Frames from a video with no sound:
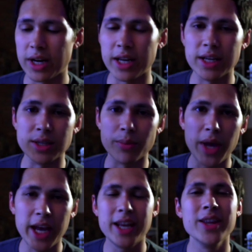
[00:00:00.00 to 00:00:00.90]
it is a
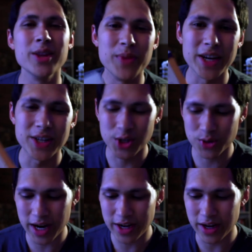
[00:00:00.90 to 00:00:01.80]
pain in the butt to
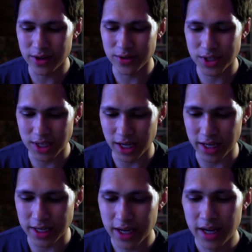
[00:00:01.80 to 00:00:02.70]
try to
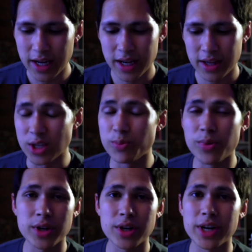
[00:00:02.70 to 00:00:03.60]
understand. This
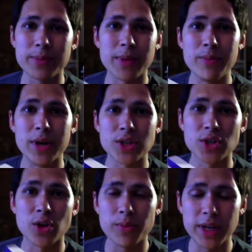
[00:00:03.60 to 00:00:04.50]
book kicked my butt
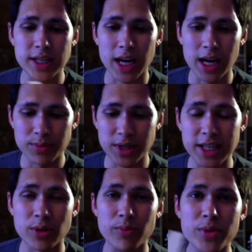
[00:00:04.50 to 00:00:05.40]
so many times.
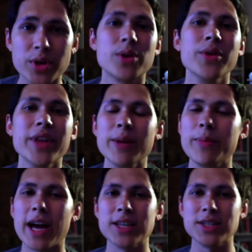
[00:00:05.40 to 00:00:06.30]
It's a miracle that I
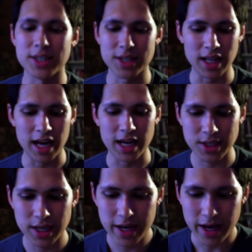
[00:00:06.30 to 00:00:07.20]
passed this
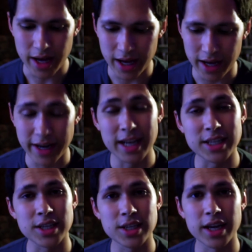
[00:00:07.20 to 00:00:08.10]
class. And as
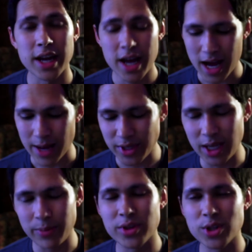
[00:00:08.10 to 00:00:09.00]
I said, I'm
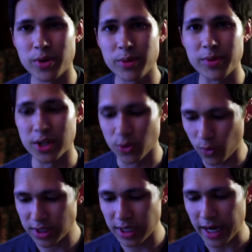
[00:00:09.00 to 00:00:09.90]
keeping this book because
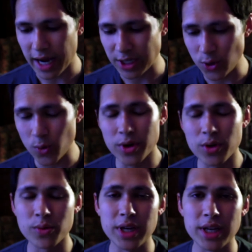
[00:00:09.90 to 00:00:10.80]
one day I do want to
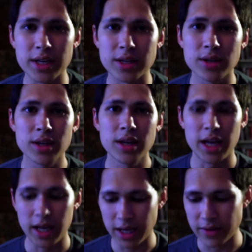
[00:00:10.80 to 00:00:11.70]
read it
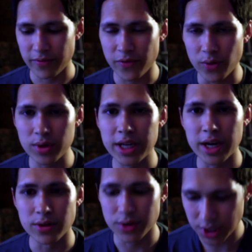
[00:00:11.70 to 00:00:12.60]
and fully
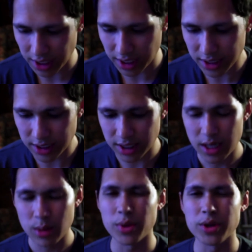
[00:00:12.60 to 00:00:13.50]
understand it,
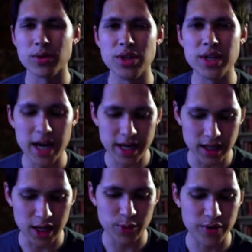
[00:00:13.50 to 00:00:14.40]
but there's not a
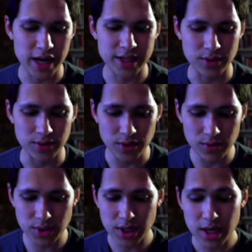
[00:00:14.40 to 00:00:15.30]
lot of practical
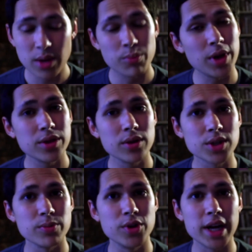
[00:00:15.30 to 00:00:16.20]
use, but there's
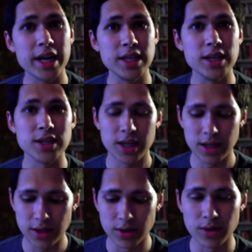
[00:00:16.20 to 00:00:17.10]
some good ideas
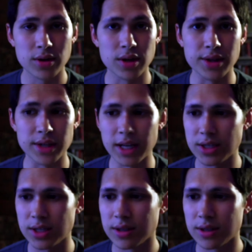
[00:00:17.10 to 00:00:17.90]
in here nonetheless.